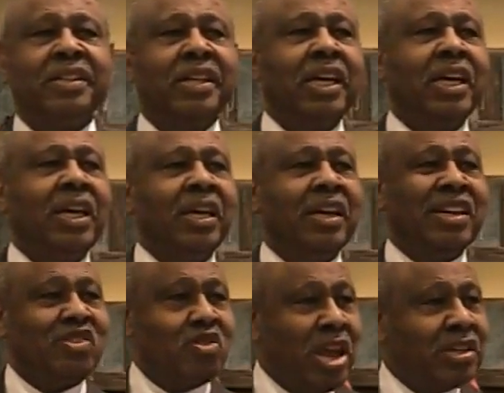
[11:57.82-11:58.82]
they
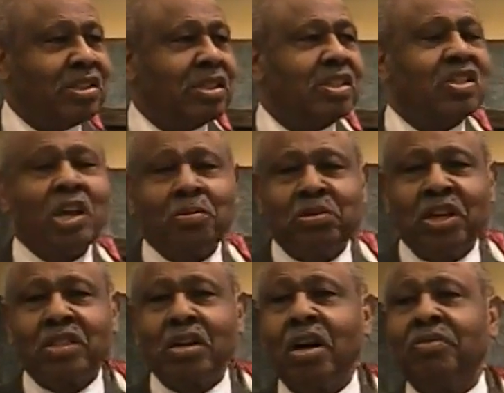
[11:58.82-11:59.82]
address the
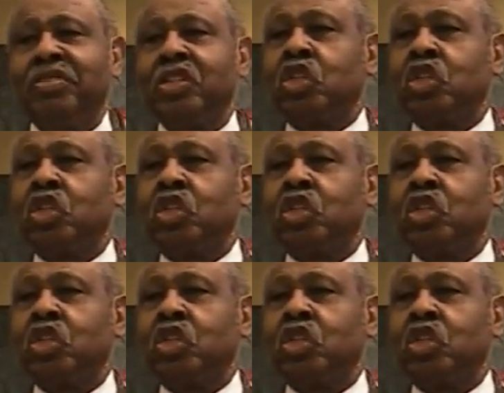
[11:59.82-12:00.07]
subject of the